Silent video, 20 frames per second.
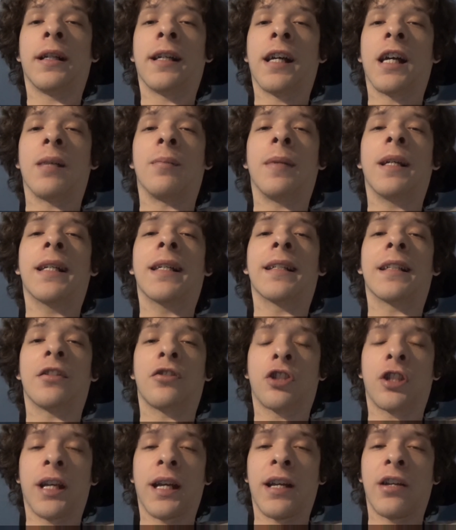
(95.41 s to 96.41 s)
and making a
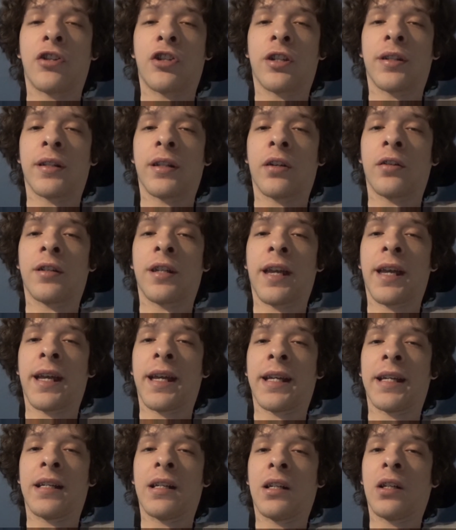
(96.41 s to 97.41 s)
change in their
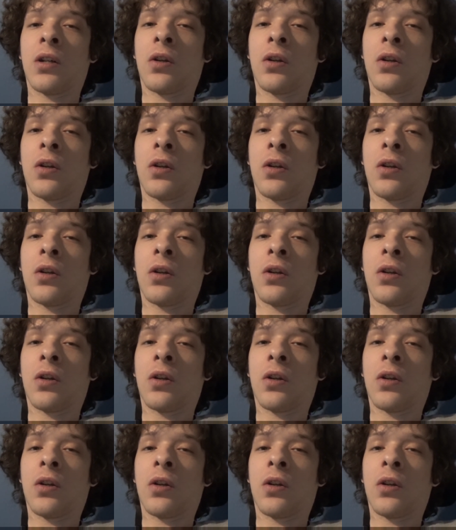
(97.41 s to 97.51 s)
day